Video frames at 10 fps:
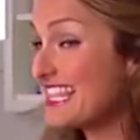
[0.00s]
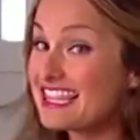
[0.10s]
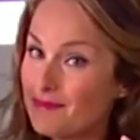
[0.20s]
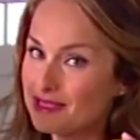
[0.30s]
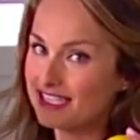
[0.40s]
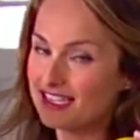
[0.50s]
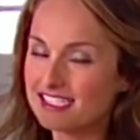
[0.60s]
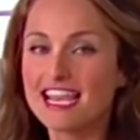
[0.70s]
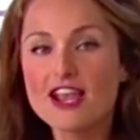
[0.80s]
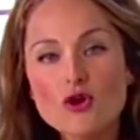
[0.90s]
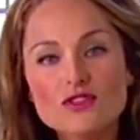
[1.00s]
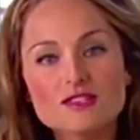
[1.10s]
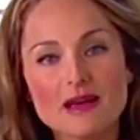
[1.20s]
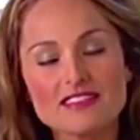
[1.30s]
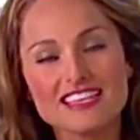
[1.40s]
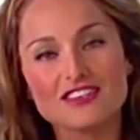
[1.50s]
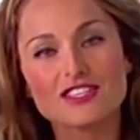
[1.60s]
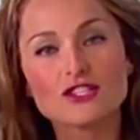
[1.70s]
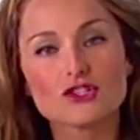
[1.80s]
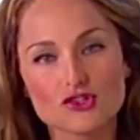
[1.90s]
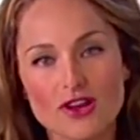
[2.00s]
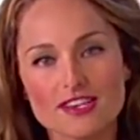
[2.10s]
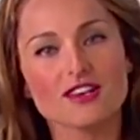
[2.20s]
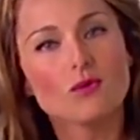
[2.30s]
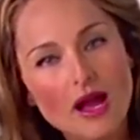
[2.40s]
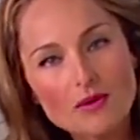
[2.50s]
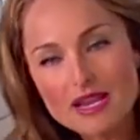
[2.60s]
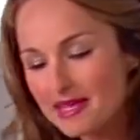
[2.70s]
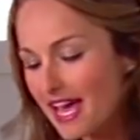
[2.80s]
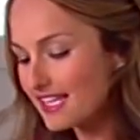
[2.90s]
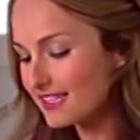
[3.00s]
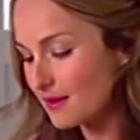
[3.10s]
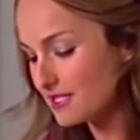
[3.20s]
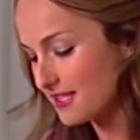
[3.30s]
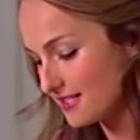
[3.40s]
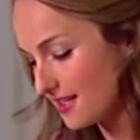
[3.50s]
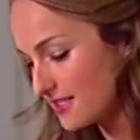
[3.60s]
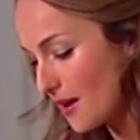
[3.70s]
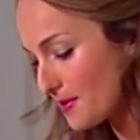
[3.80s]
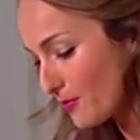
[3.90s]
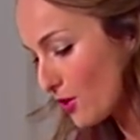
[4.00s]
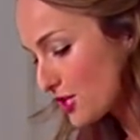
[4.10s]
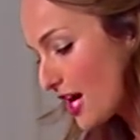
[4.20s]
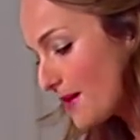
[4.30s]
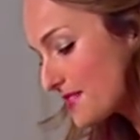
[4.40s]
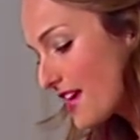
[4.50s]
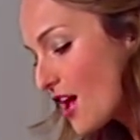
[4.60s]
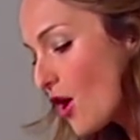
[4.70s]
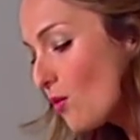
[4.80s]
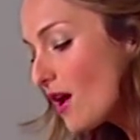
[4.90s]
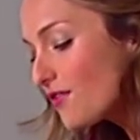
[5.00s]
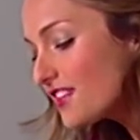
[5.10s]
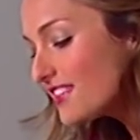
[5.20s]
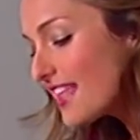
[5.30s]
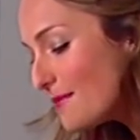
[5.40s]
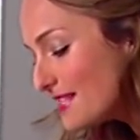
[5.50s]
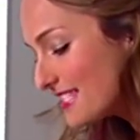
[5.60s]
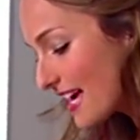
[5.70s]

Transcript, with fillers: lemon zest. And I know this might sound a little strange, like why would I be adding lemon zest on top of the pork chops? Well, the lemon